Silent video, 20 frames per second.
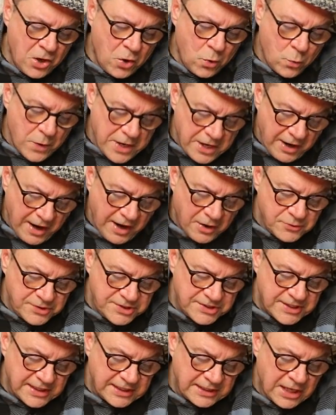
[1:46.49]

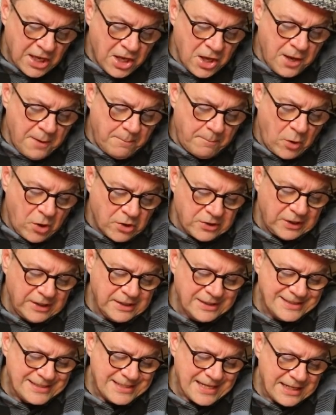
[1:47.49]
warehousing, bottle
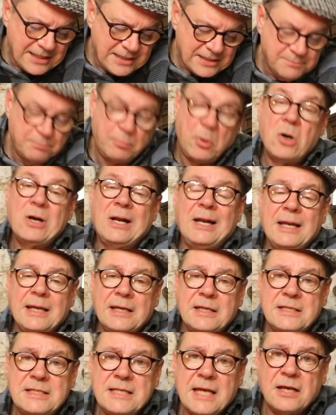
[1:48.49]
integ bottling
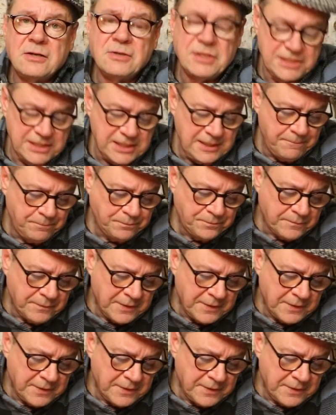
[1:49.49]
integrity,